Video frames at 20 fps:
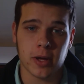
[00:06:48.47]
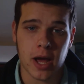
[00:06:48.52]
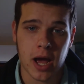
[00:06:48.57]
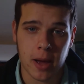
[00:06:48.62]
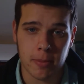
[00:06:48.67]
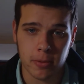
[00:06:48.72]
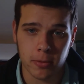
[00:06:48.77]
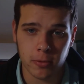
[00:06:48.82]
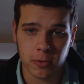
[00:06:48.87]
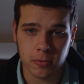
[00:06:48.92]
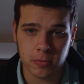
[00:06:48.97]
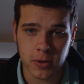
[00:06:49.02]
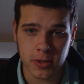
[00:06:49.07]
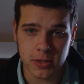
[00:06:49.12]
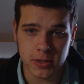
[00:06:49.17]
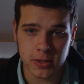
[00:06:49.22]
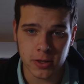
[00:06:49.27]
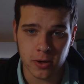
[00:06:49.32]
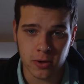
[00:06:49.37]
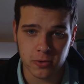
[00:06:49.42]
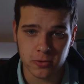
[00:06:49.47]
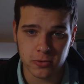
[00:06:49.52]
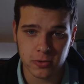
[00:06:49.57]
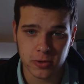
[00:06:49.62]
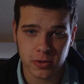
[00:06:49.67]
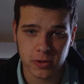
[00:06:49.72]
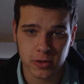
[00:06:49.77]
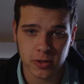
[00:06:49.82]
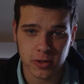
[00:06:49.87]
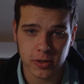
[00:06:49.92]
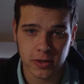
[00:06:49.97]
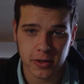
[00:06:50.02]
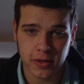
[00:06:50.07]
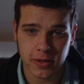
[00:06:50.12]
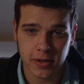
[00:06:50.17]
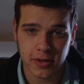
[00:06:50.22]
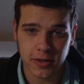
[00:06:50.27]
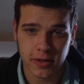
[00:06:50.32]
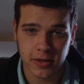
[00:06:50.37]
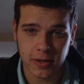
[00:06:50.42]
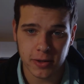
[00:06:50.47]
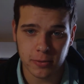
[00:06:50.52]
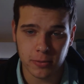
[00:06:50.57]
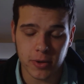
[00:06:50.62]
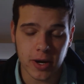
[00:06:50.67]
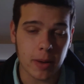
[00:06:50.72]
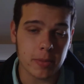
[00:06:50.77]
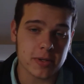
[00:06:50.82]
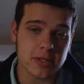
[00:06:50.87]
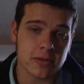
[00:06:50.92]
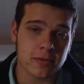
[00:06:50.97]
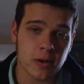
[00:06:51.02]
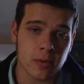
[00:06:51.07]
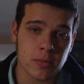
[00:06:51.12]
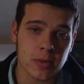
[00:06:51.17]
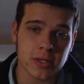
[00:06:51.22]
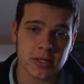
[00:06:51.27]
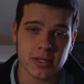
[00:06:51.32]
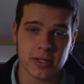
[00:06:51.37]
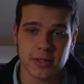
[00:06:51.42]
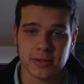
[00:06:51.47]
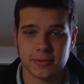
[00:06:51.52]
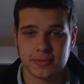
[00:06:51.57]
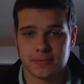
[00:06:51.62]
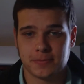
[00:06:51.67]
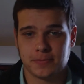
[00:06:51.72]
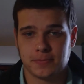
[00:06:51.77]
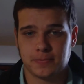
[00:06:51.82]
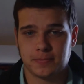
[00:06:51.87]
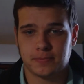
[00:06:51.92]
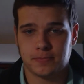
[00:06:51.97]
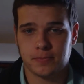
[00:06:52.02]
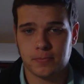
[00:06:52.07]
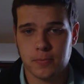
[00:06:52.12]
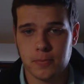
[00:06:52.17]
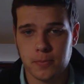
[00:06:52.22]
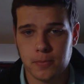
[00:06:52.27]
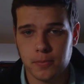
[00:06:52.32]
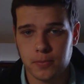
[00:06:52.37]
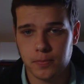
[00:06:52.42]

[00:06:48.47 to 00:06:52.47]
I'm going to be happy with myself, what happens if I miss it?